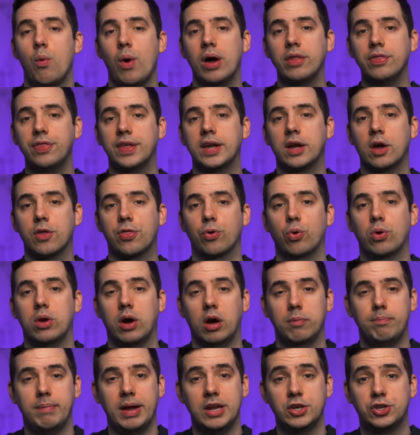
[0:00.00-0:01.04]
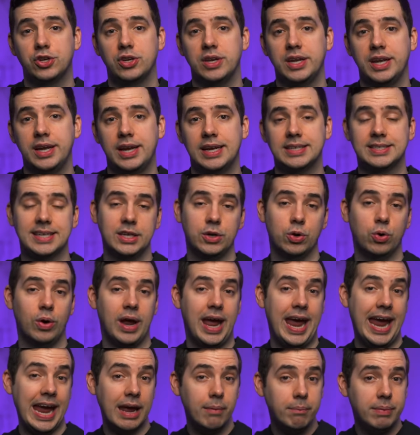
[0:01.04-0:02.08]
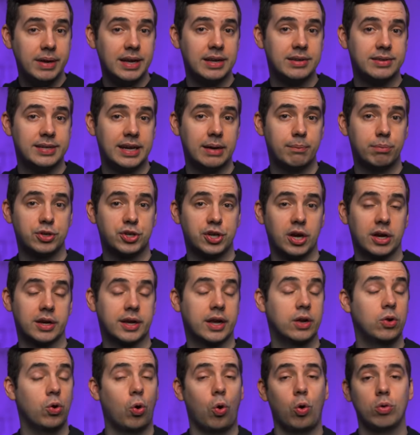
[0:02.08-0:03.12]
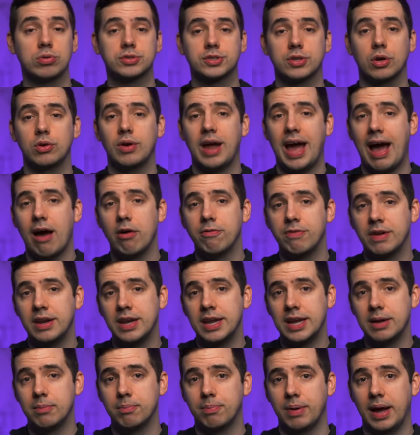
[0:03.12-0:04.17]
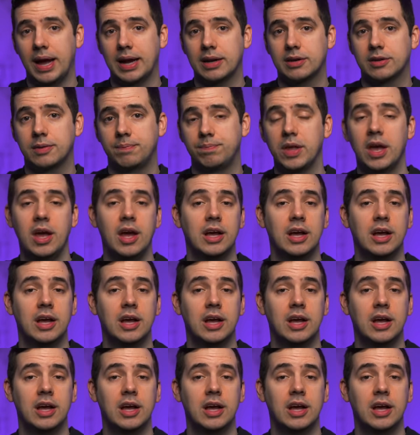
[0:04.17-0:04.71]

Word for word: one thing I thought I'd mention here is that your ambient temperature can also have an impact.